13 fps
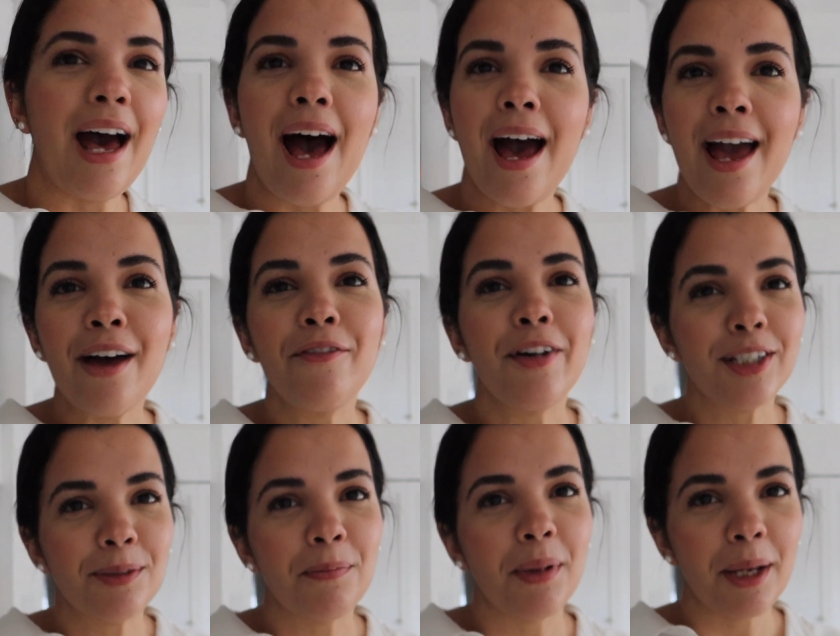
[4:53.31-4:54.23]
I have
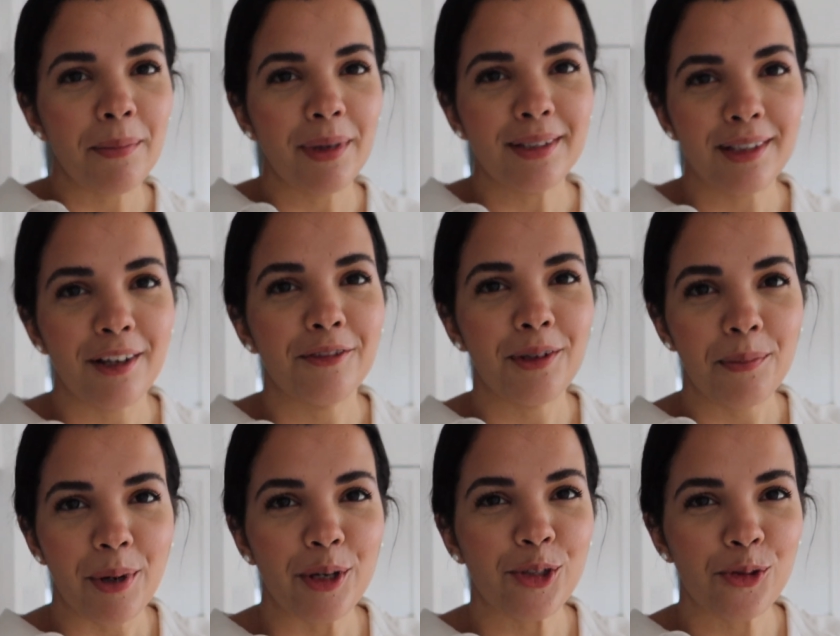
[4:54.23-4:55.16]
explained myself the
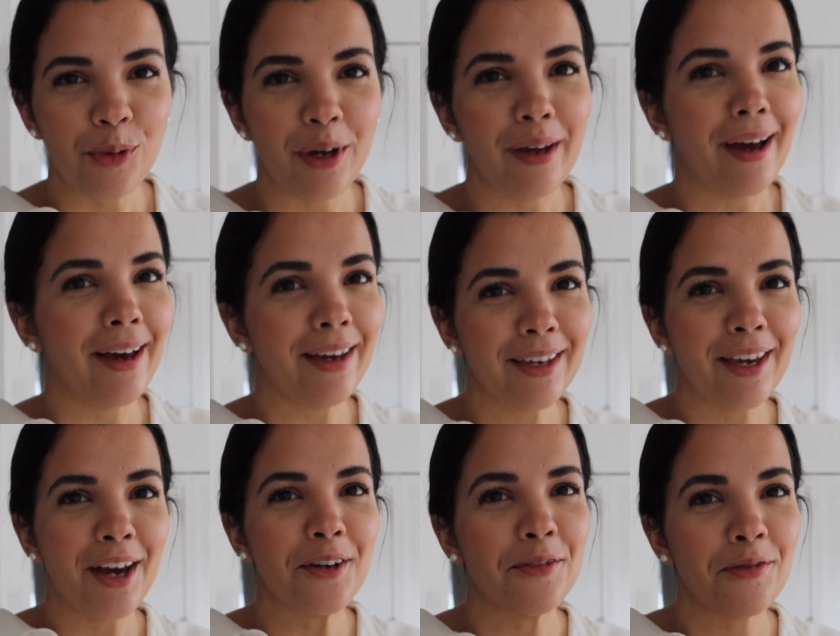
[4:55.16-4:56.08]
best way I
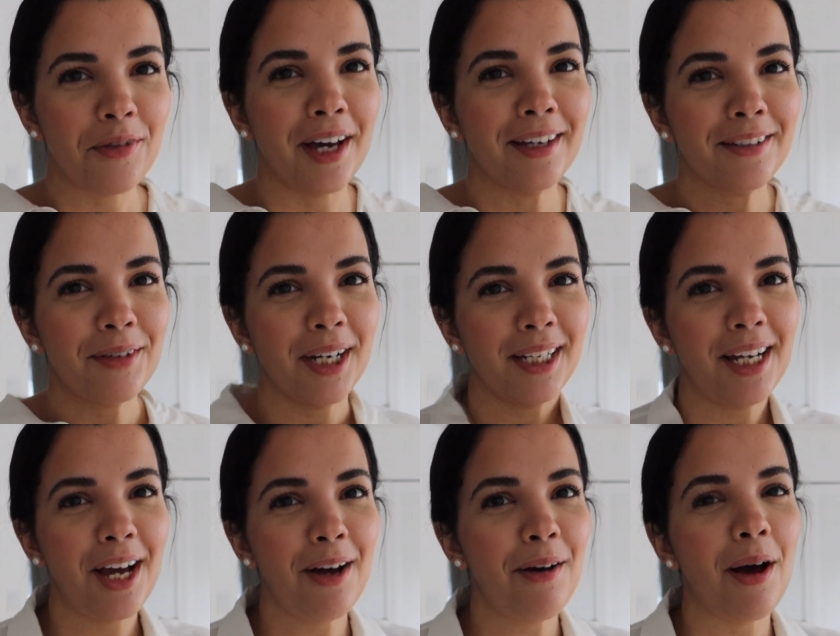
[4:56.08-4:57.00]
can find right now.